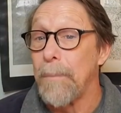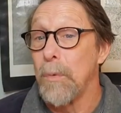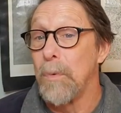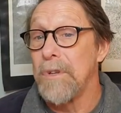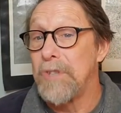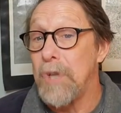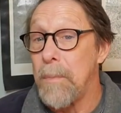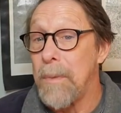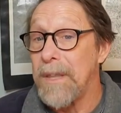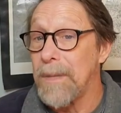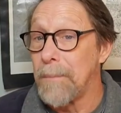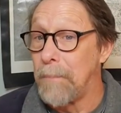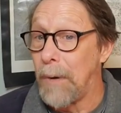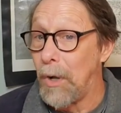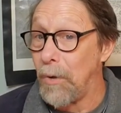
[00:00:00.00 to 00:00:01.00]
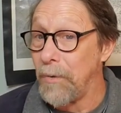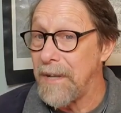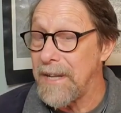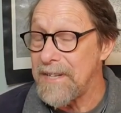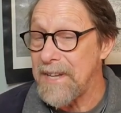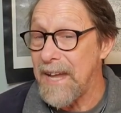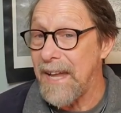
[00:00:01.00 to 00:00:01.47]
Would you be the
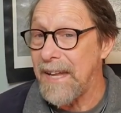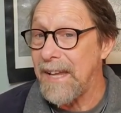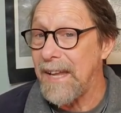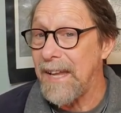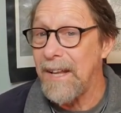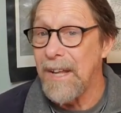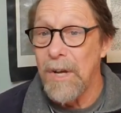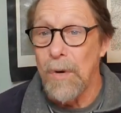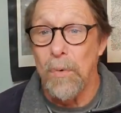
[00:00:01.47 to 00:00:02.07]
boldness I need?